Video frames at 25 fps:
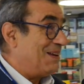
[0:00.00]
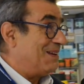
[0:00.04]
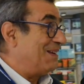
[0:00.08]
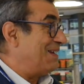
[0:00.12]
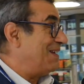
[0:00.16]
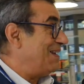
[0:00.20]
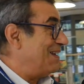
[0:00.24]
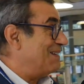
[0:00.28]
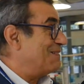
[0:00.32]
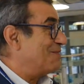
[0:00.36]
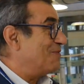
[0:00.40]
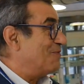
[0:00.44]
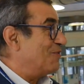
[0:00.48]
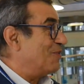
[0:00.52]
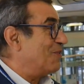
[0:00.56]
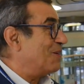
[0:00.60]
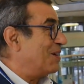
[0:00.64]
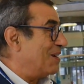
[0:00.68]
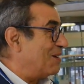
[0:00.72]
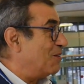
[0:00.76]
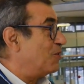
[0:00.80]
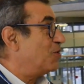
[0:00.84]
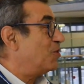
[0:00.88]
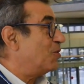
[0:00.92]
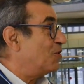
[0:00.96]
is
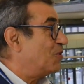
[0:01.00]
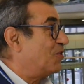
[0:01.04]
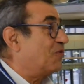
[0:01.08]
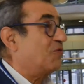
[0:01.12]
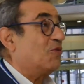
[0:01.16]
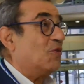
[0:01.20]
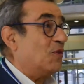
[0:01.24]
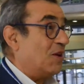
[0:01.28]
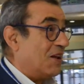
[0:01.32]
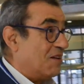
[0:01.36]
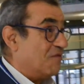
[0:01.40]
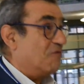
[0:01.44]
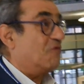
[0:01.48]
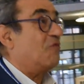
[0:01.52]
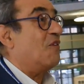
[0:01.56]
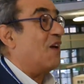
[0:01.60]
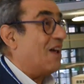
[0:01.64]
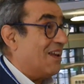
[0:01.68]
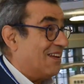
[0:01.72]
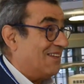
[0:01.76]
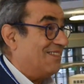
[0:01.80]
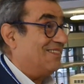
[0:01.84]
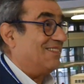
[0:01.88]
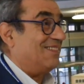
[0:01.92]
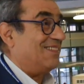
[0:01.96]
very useful in
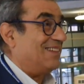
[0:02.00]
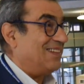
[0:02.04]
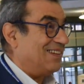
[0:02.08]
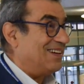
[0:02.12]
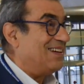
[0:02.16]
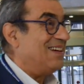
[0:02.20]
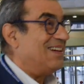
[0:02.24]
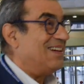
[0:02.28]
France,